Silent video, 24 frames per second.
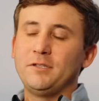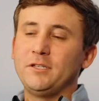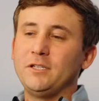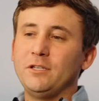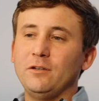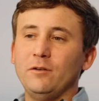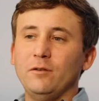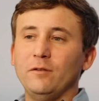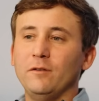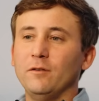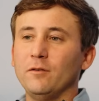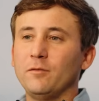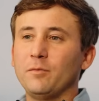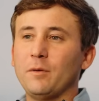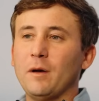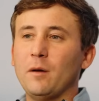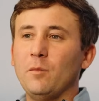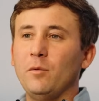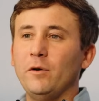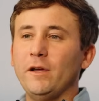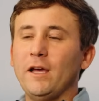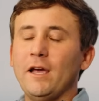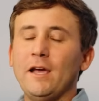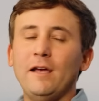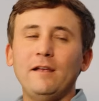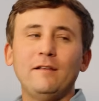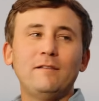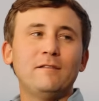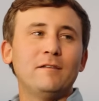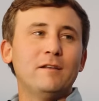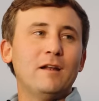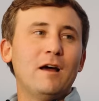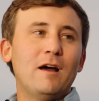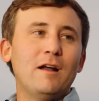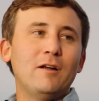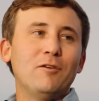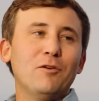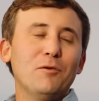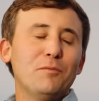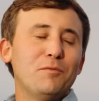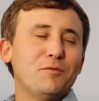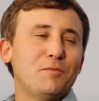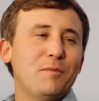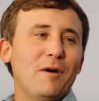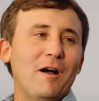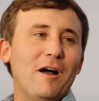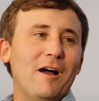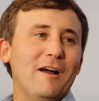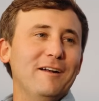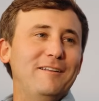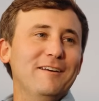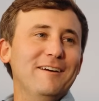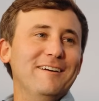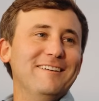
shoot, there's probably eight to nine groups behind